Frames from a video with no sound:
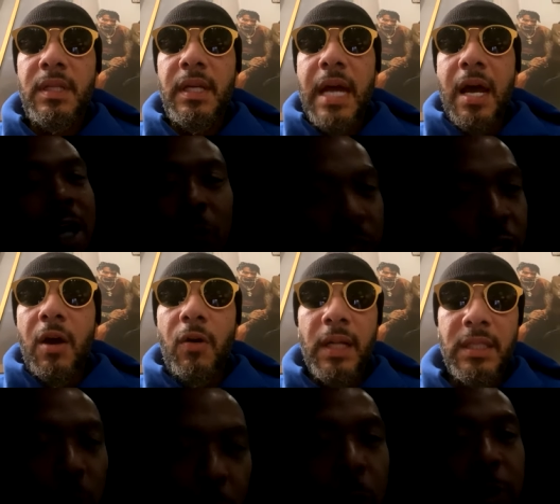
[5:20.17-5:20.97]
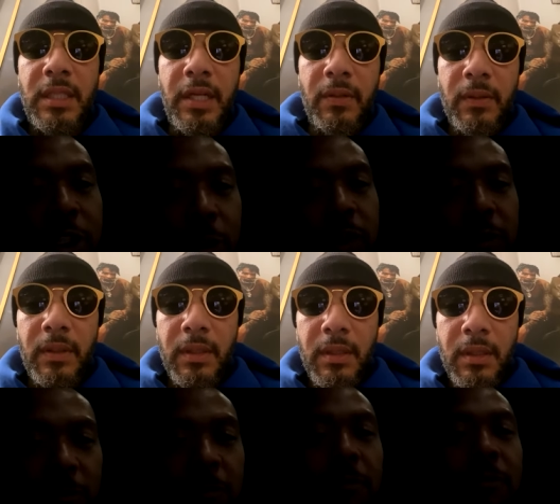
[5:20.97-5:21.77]
Did oh, I, oh I see you.
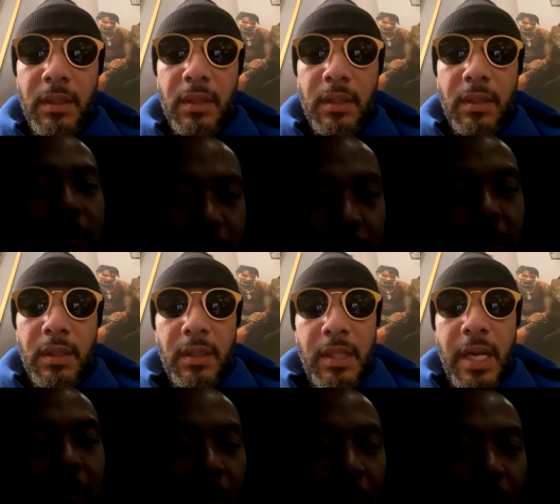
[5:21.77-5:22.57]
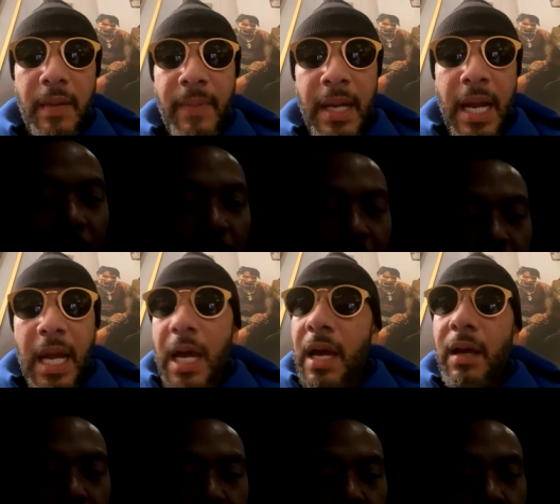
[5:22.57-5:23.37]
Yeah, man.
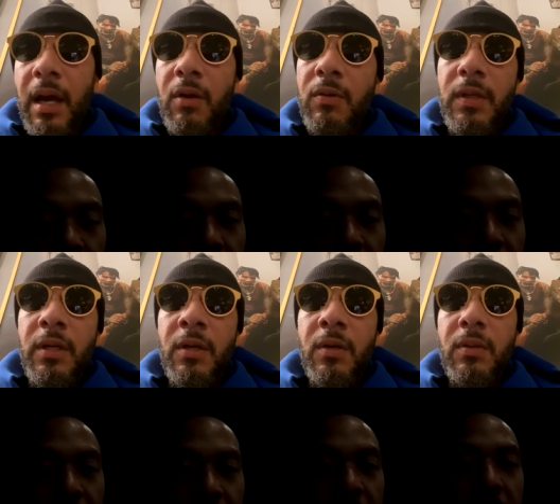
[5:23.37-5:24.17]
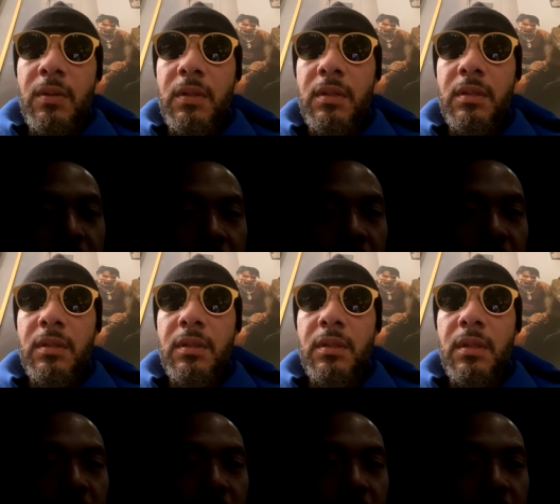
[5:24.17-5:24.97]
I, I I don't you know
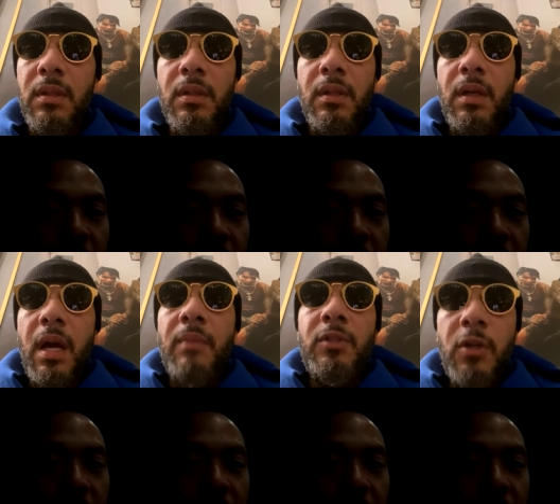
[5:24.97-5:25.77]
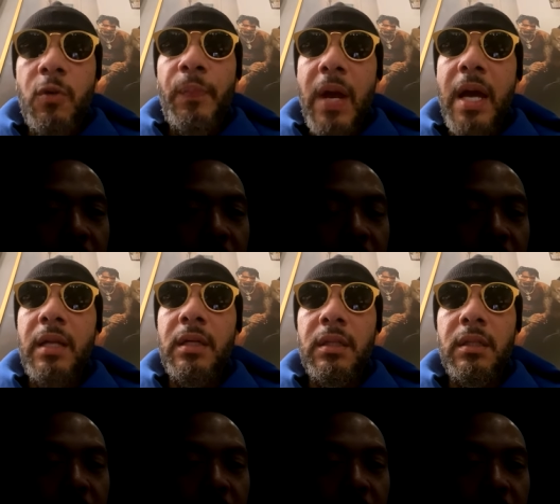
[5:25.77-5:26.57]
I'm so proud
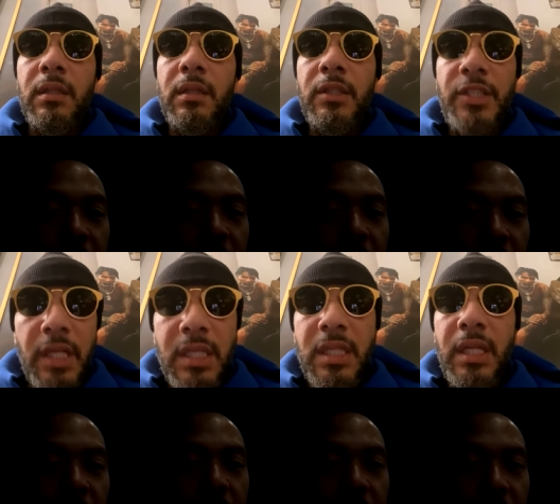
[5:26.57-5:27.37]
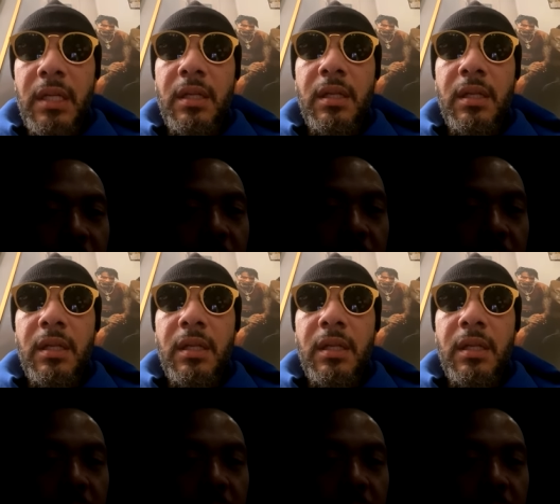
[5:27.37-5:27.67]
of Jeezy.